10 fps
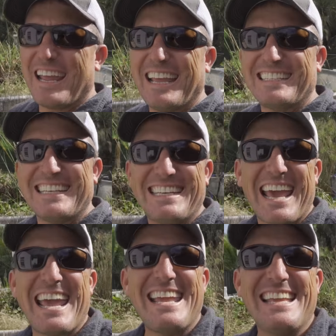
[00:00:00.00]
and
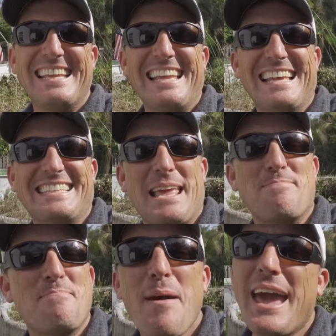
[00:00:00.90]
today is a
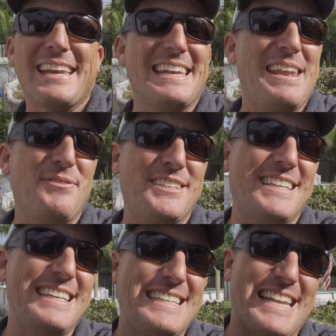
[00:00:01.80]

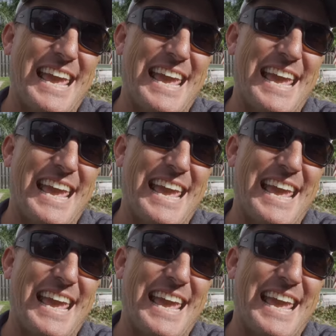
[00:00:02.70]
magnificent